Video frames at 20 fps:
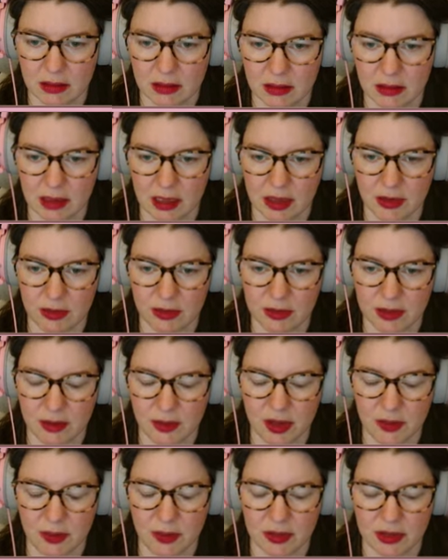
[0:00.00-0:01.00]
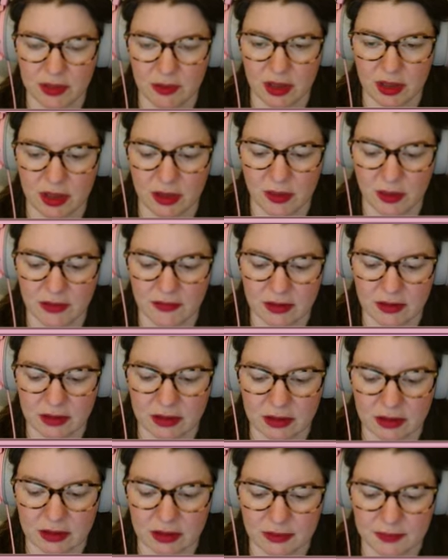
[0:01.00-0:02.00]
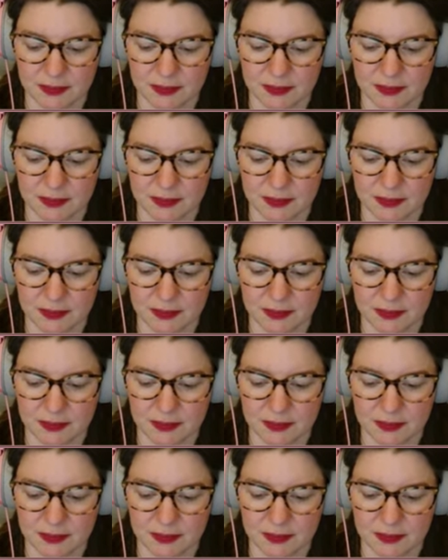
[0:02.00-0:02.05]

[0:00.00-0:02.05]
Hang on, I'm going to put something away first.